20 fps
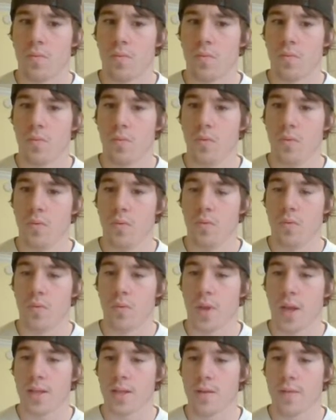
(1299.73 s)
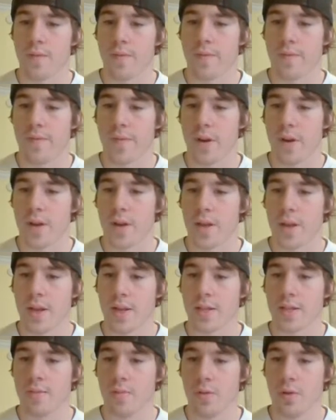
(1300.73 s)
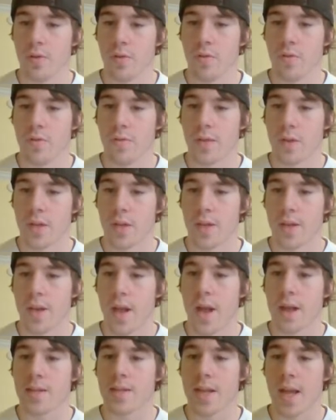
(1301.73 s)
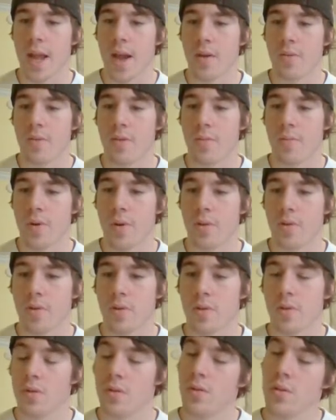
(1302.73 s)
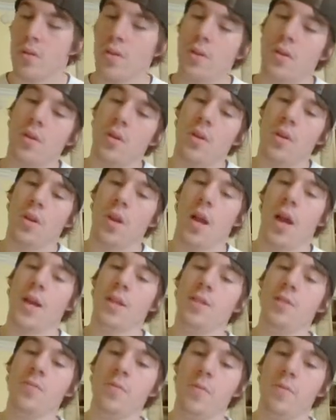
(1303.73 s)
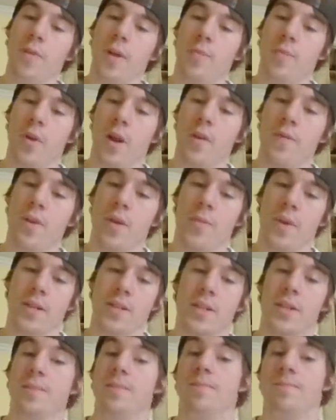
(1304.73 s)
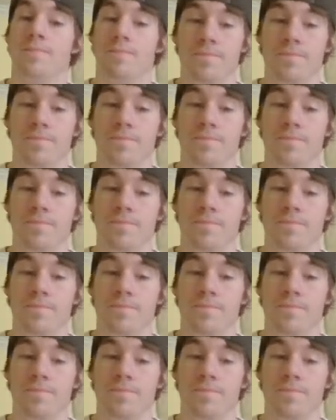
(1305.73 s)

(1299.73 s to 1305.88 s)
Ooh, that's a very nice move. It knocks out the poke. I should put Vibrava on my team.